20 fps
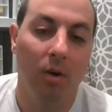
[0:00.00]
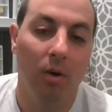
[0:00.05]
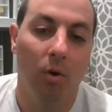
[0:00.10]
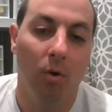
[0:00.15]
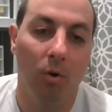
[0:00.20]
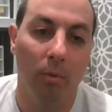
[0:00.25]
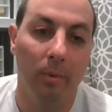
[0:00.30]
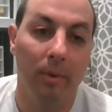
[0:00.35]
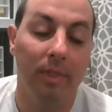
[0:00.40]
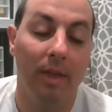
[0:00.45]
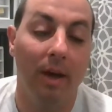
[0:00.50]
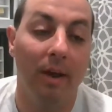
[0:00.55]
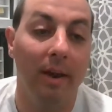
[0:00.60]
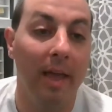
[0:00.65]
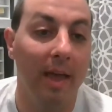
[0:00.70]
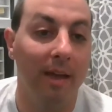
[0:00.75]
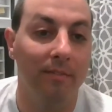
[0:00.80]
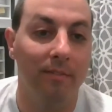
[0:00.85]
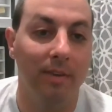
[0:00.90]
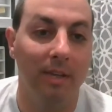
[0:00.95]
or without
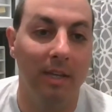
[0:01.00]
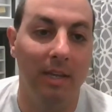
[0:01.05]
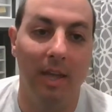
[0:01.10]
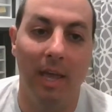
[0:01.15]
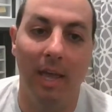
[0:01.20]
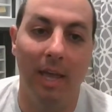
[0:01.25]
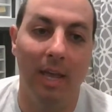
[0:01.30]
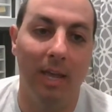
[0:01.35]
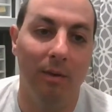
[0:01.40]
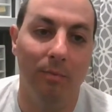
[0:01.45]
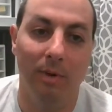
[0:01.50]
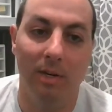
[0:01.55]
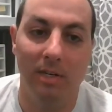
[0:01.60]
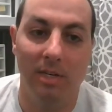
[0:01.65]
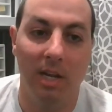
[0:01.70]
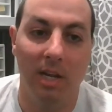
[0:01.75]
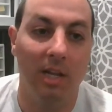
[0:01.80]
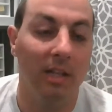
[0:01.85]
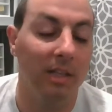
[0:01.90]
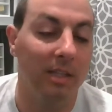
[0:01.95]
having a
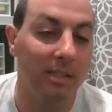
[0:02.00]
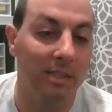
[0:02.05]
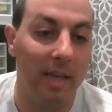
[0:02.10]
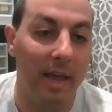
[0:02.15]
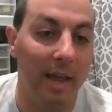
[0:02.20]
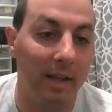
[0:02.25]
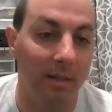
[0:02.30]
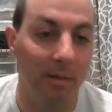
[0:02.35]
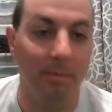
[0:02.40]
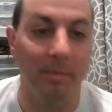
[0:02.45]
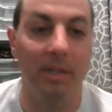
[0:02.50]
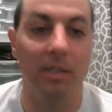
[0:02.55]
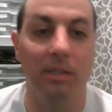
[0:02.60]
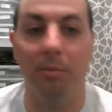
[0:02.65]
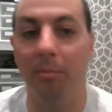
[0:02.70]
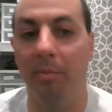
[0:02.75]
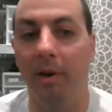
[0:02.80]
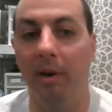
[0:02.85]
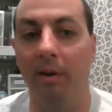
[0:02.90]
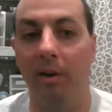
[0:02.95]
ridiculous
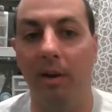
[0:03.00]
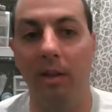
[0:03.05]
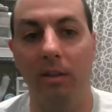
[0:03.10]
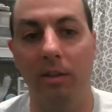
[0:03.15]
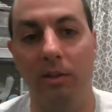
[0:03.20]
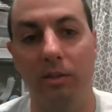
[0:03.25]
acclimation period.